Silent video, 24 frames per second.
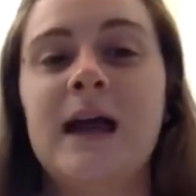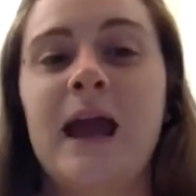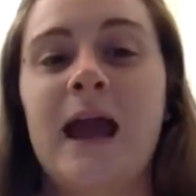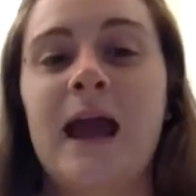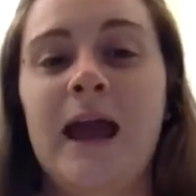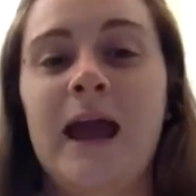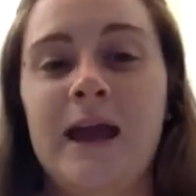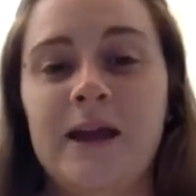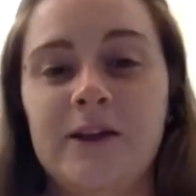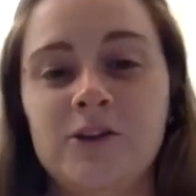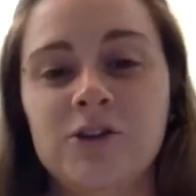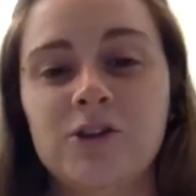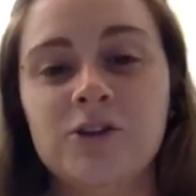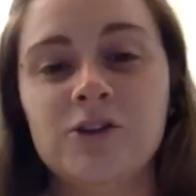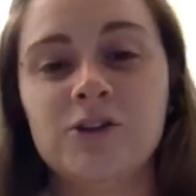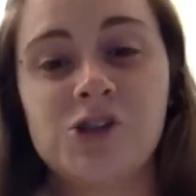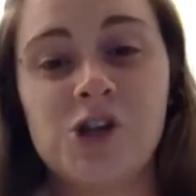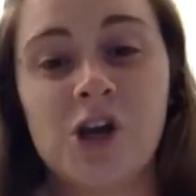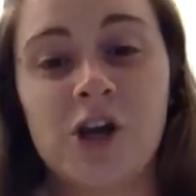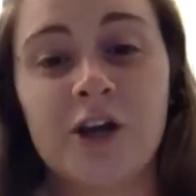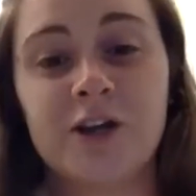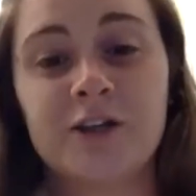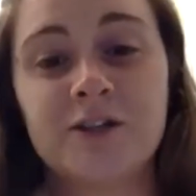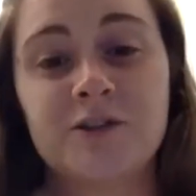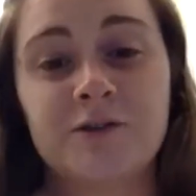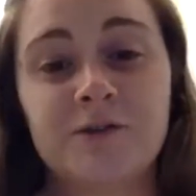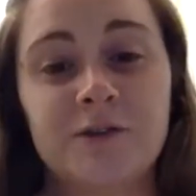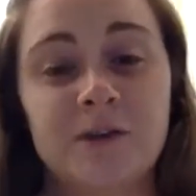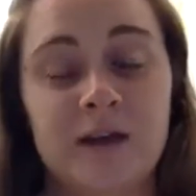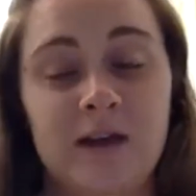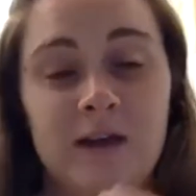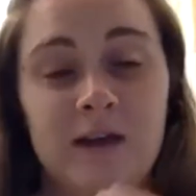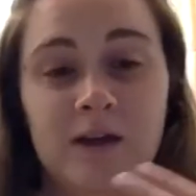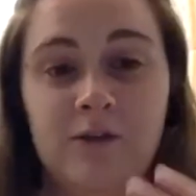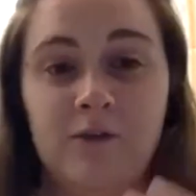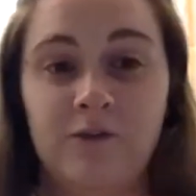handle the sharks
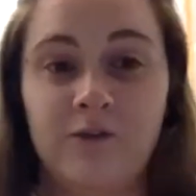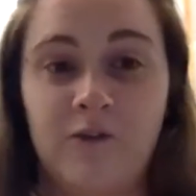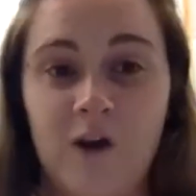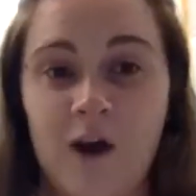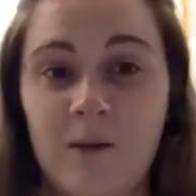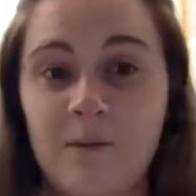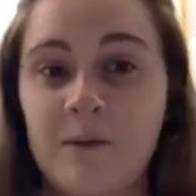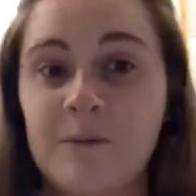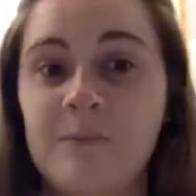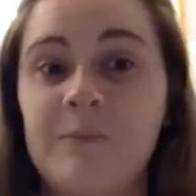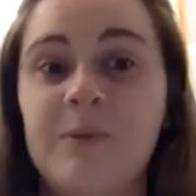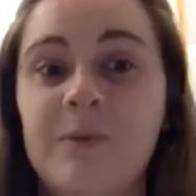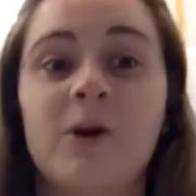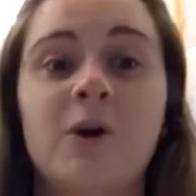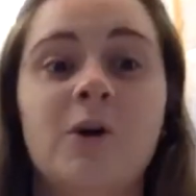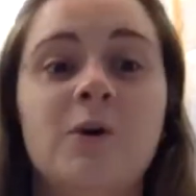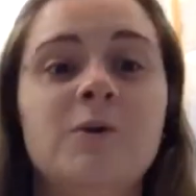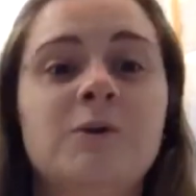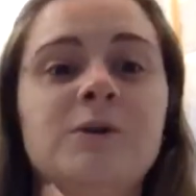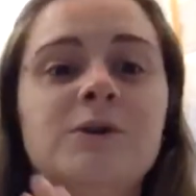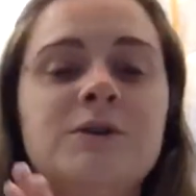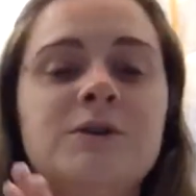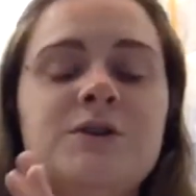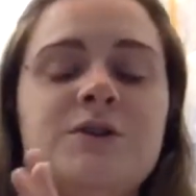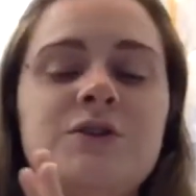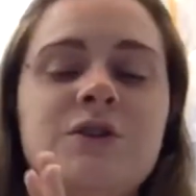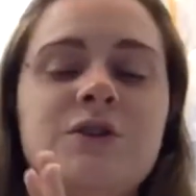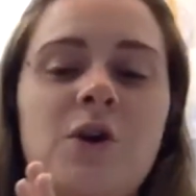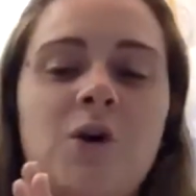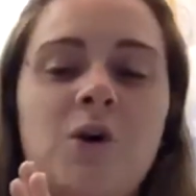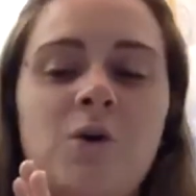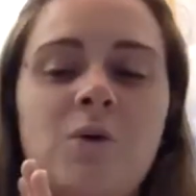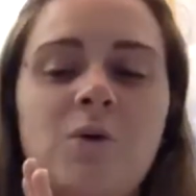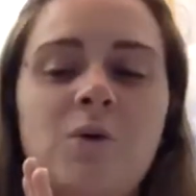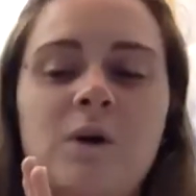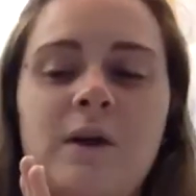from a boat.
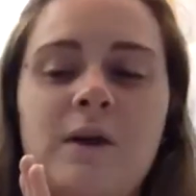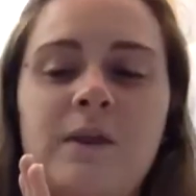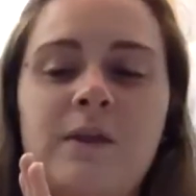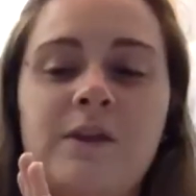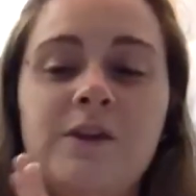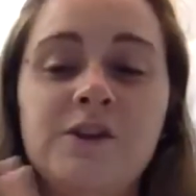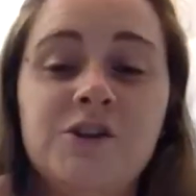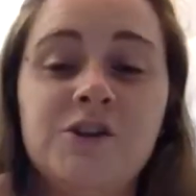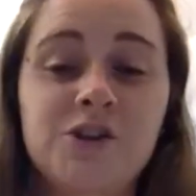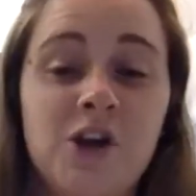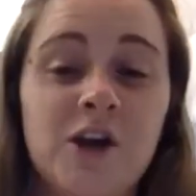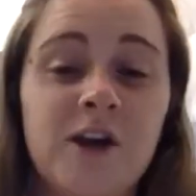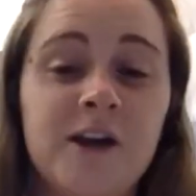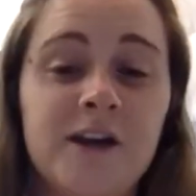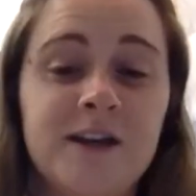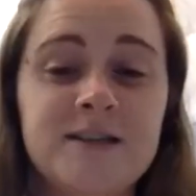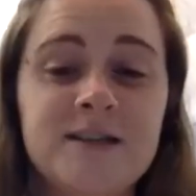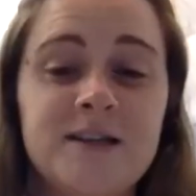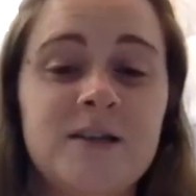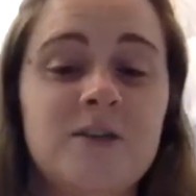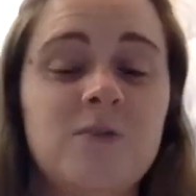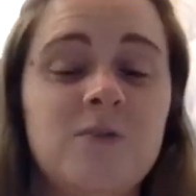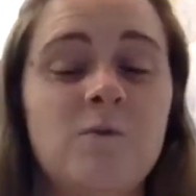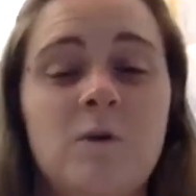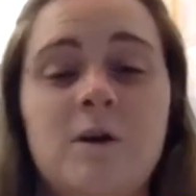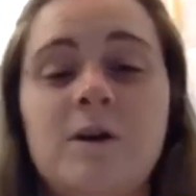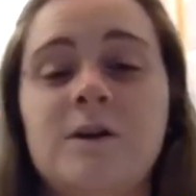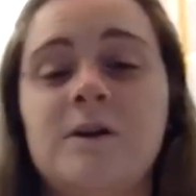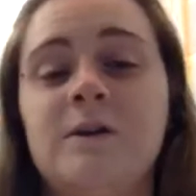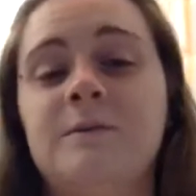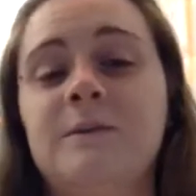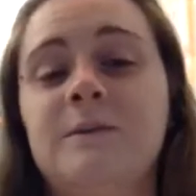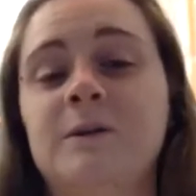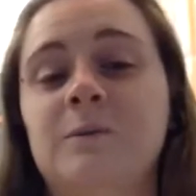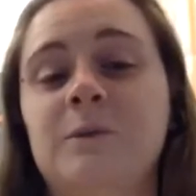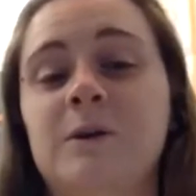So the shark is in the
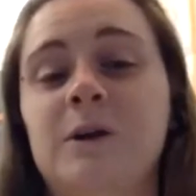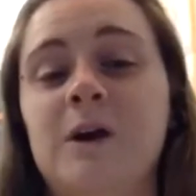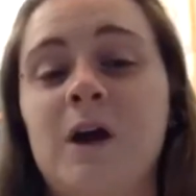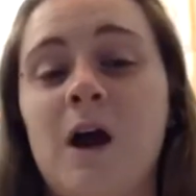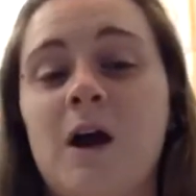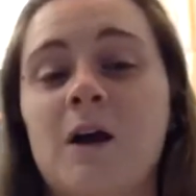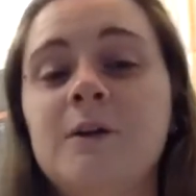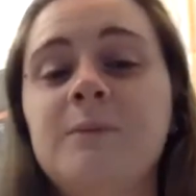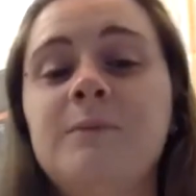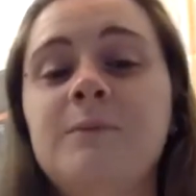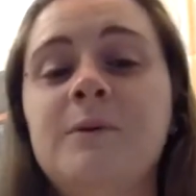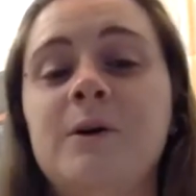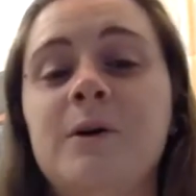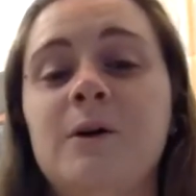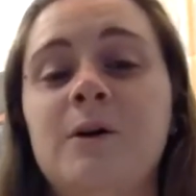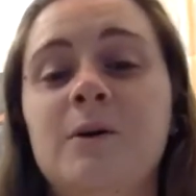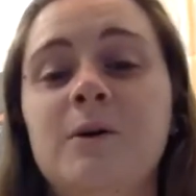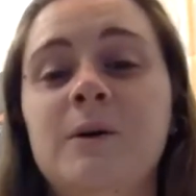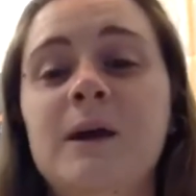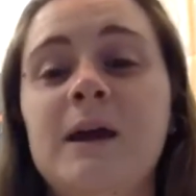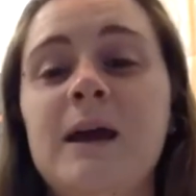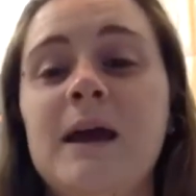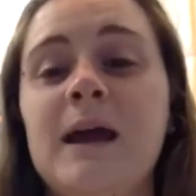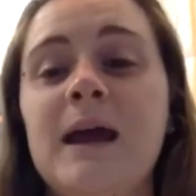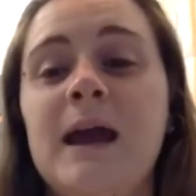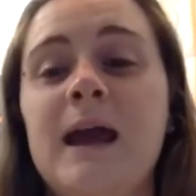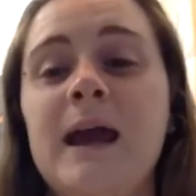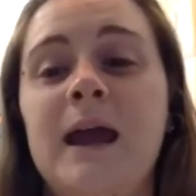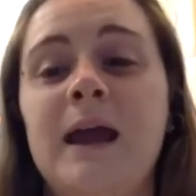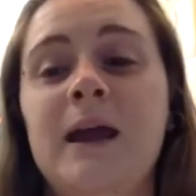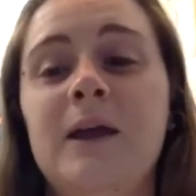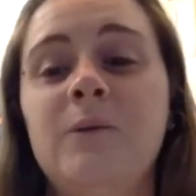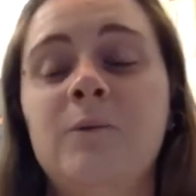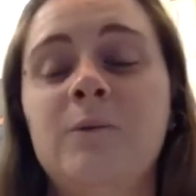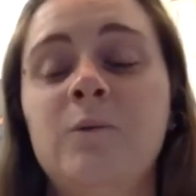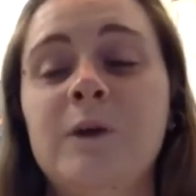water, but we're on a boat.
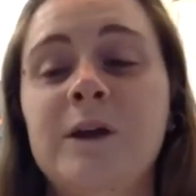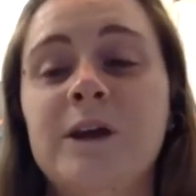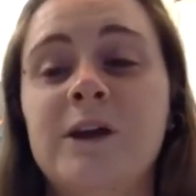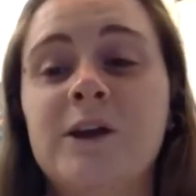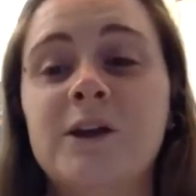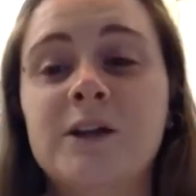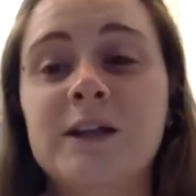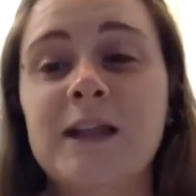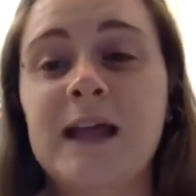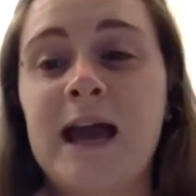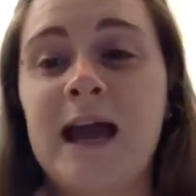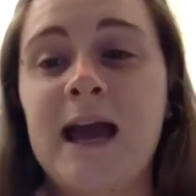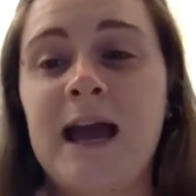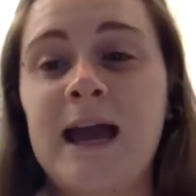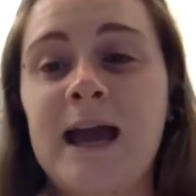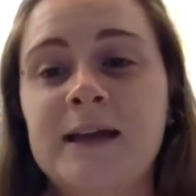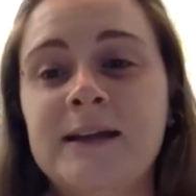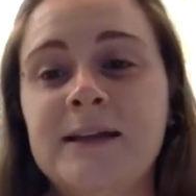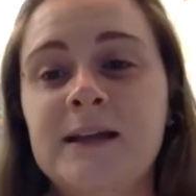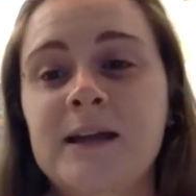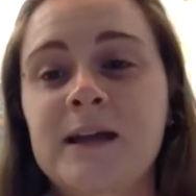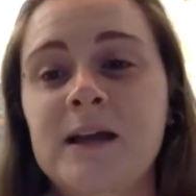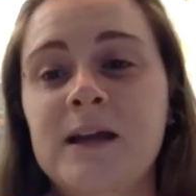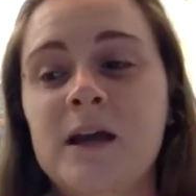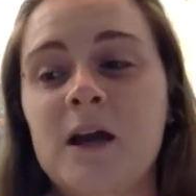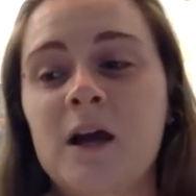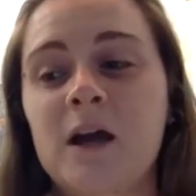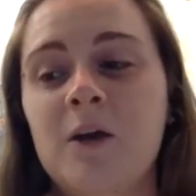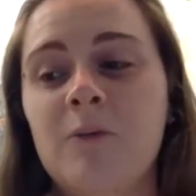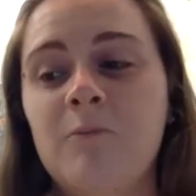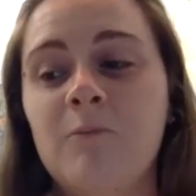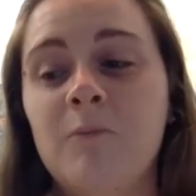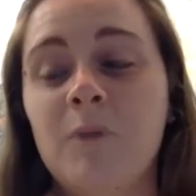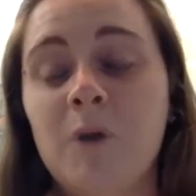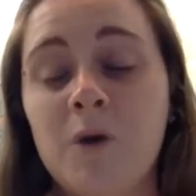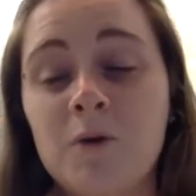And we collect
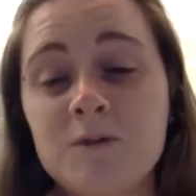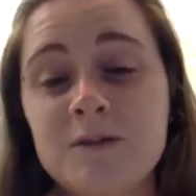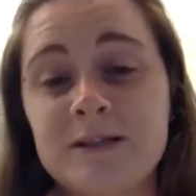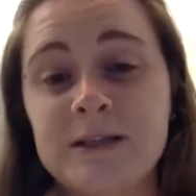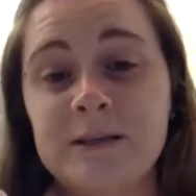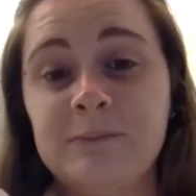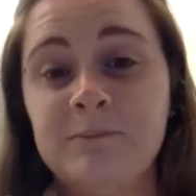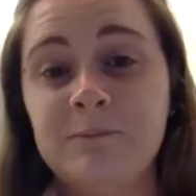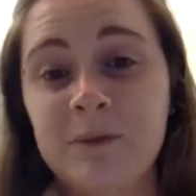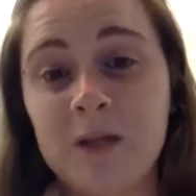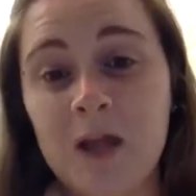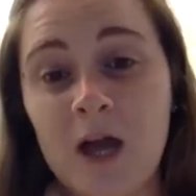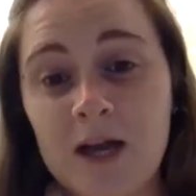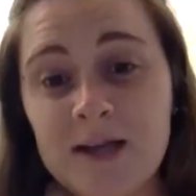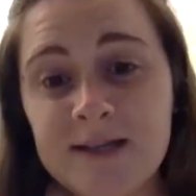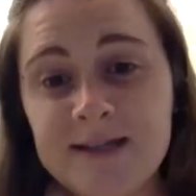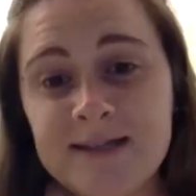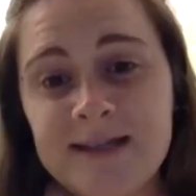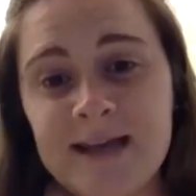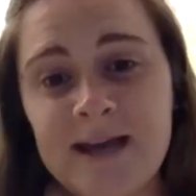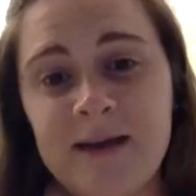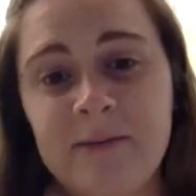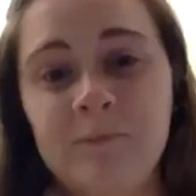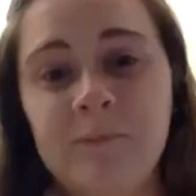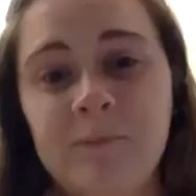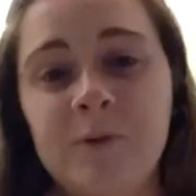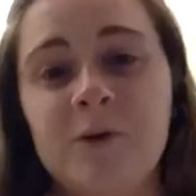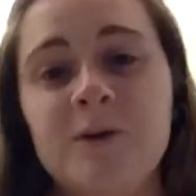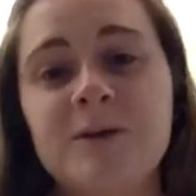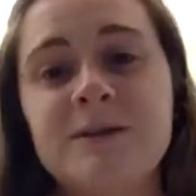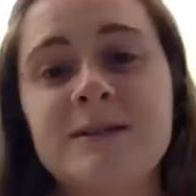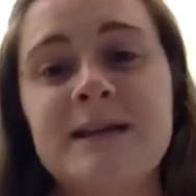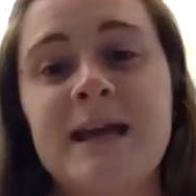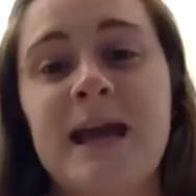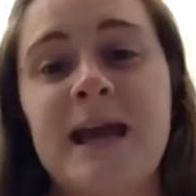mostly blood samples